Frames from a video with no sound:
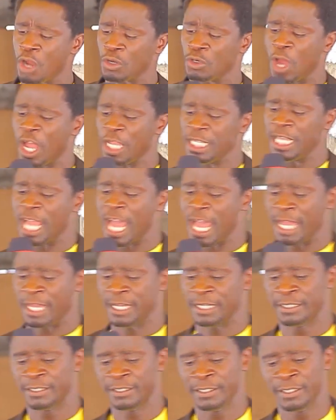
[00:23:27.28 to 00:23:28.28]
Odoyo!
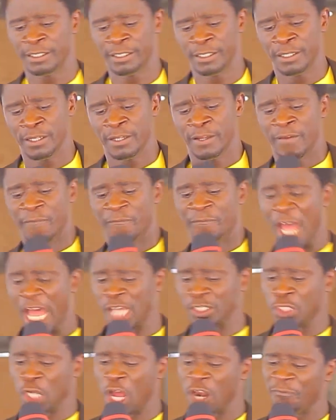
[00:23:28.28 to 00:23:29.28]

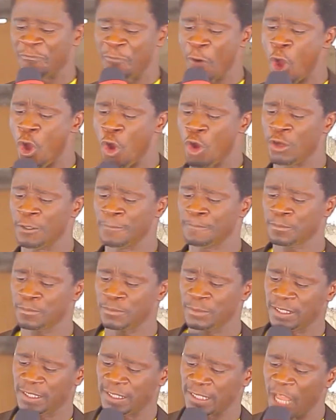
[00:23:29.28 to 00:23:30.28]
1 John 4,
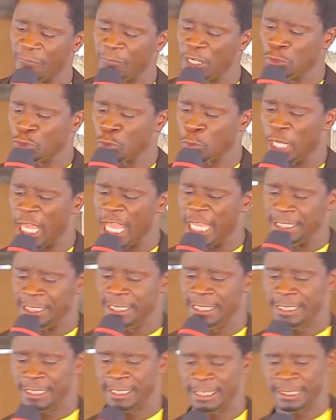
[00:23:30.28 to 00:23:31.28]
7 to
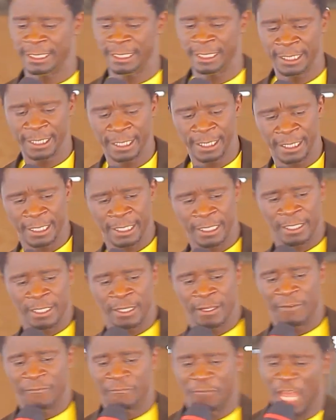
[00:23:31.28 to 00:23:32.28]

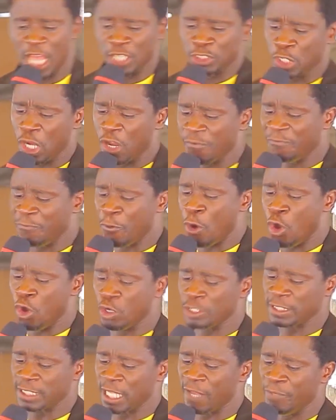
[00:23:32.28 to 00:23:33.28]
8. 1 John
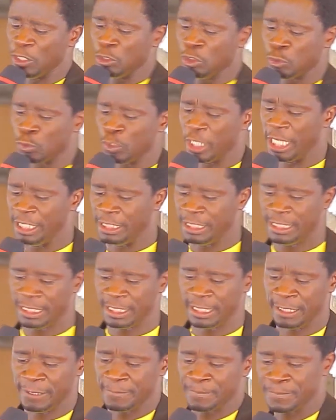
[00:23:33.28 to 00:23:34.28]
4, 7 to
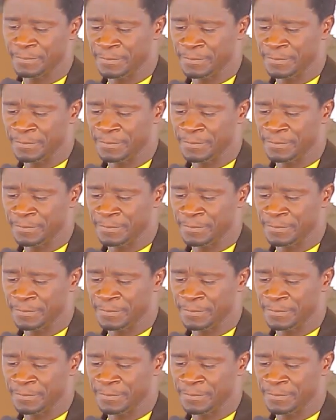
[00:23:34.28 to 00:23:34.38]
8.